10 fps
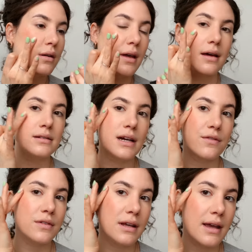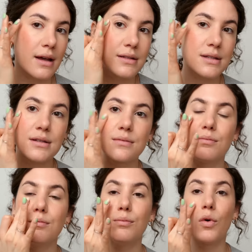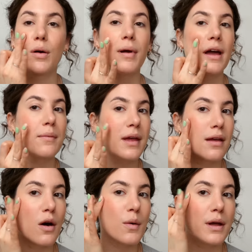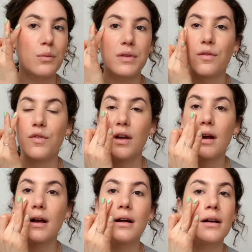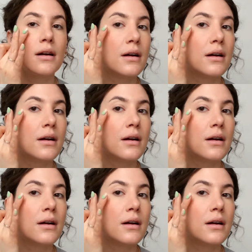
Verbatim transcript: Yeah, definitely gets more pigment going with the finger.